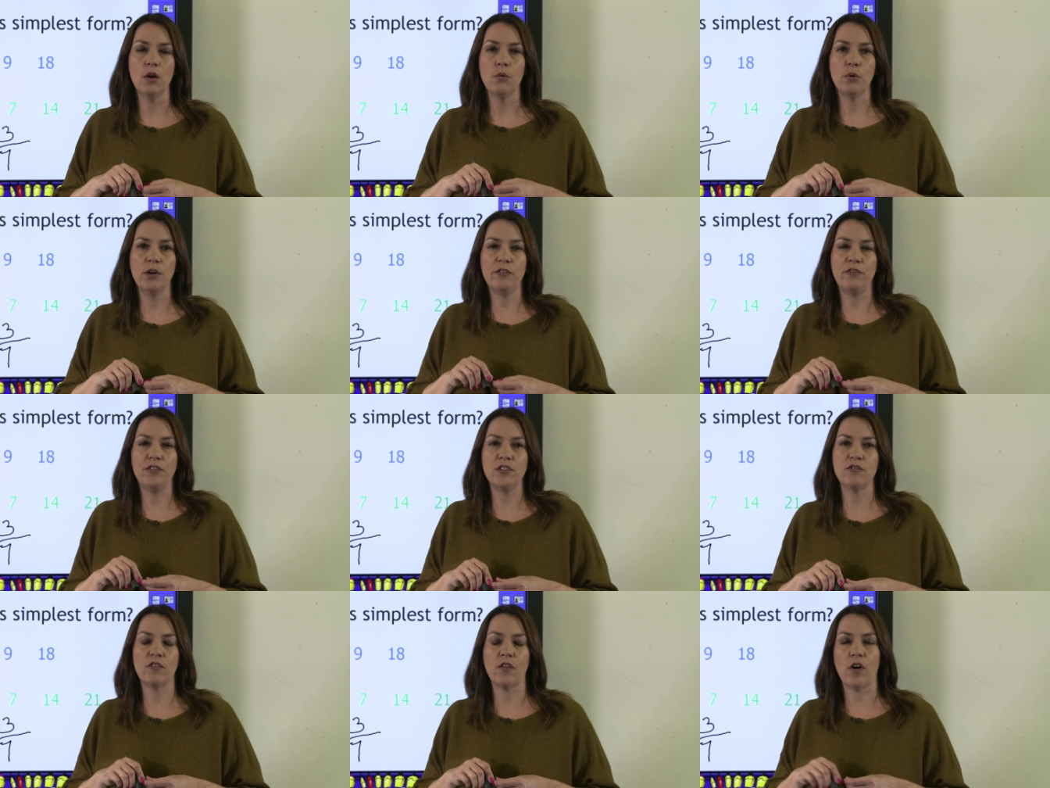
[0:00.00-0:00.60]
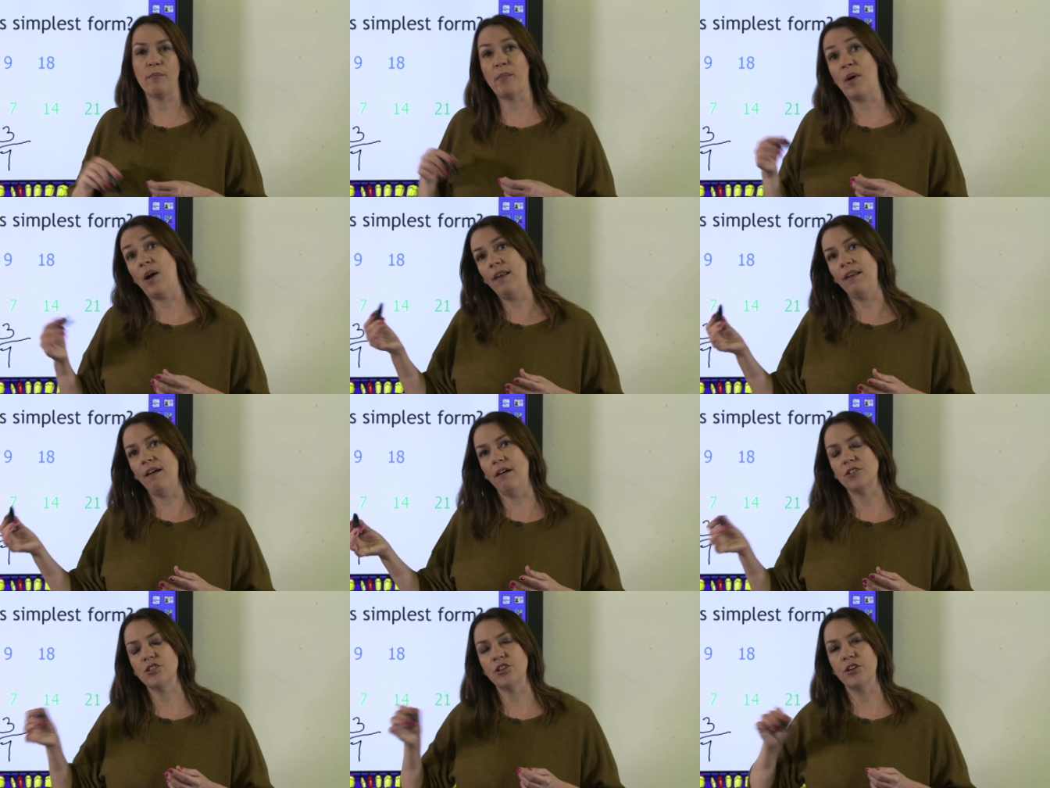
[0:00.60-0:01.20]
Well, if you divide by a
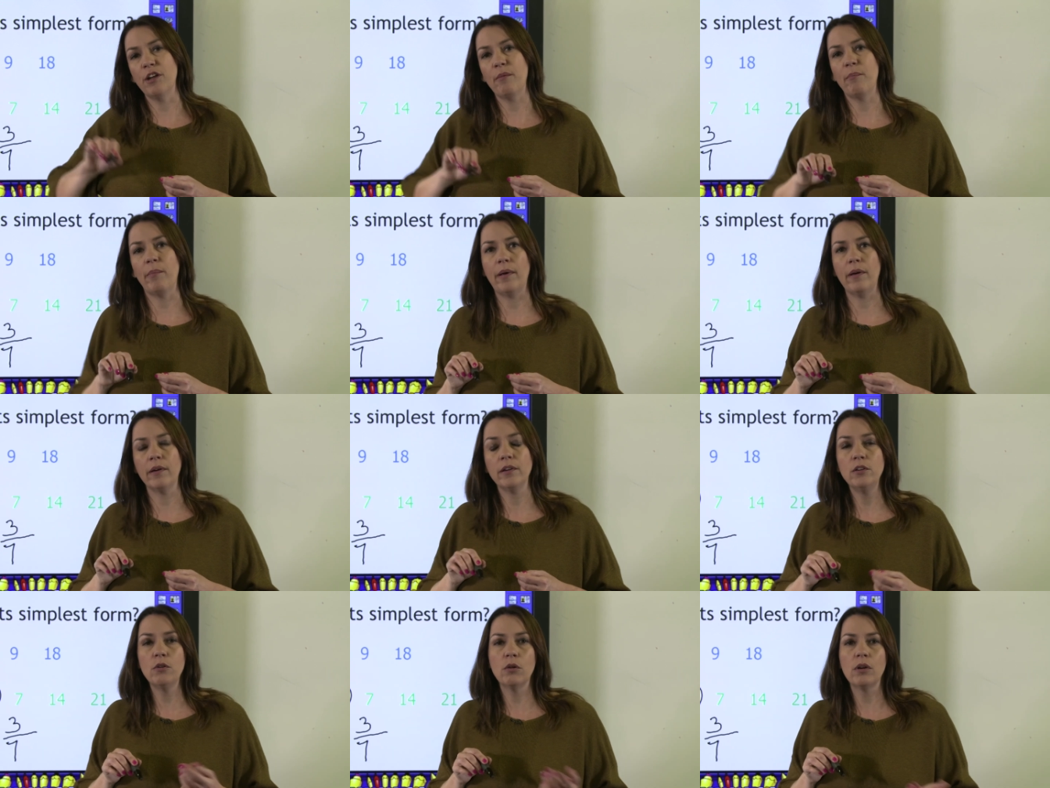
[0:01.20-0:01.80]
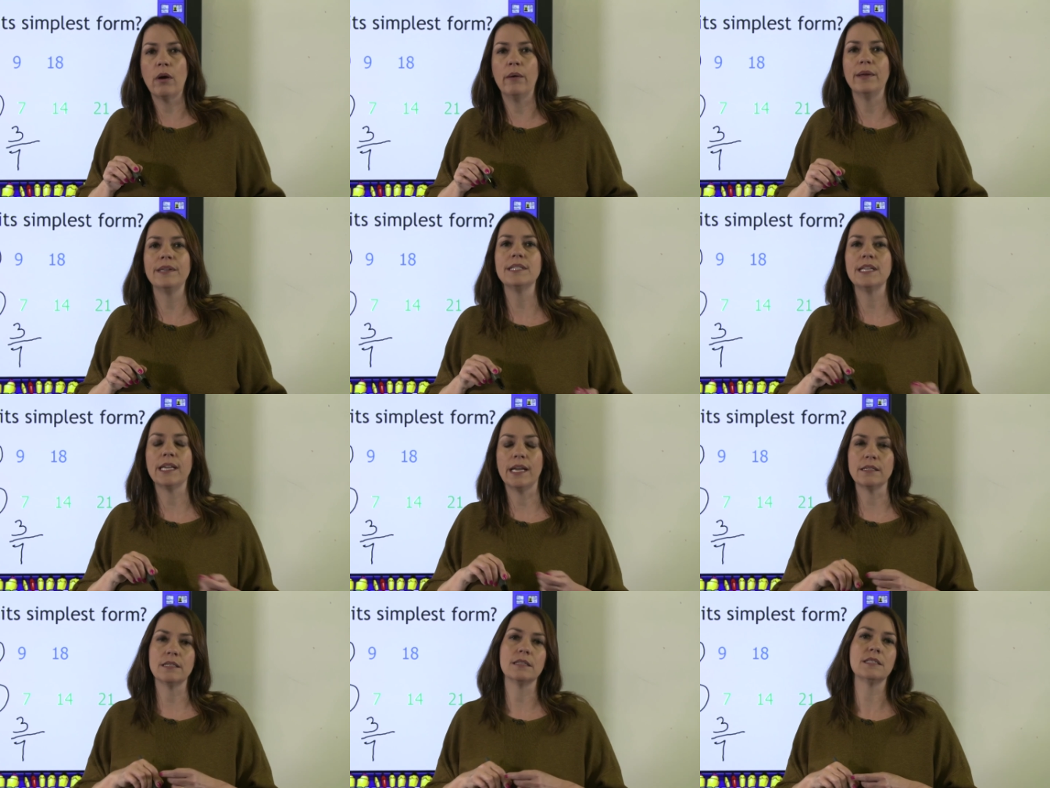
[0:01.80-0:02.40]
larger number, you're going to
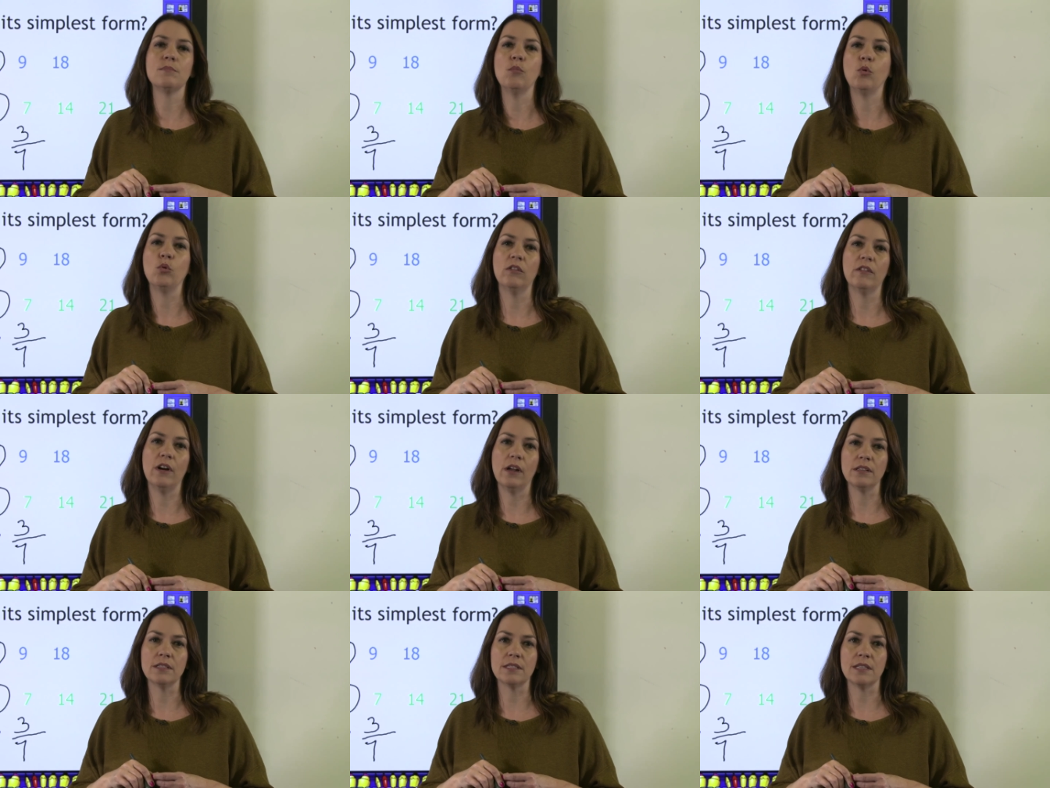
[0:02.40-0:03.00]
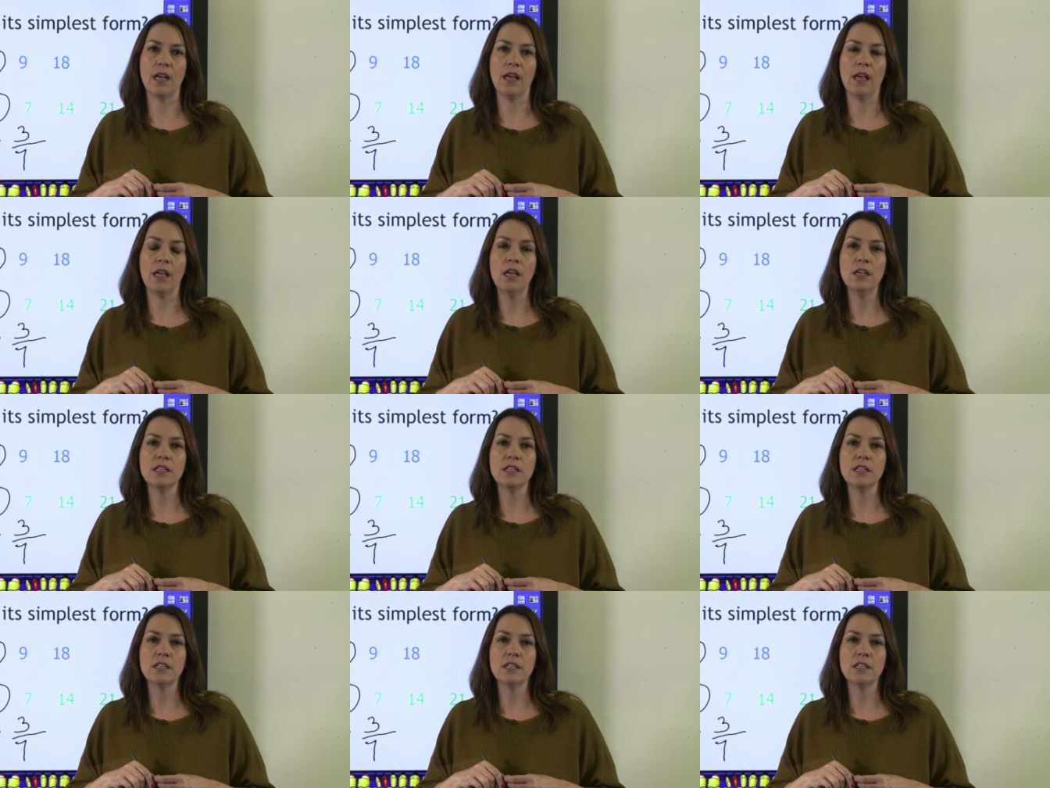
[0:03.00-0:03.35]
get a smaller answer.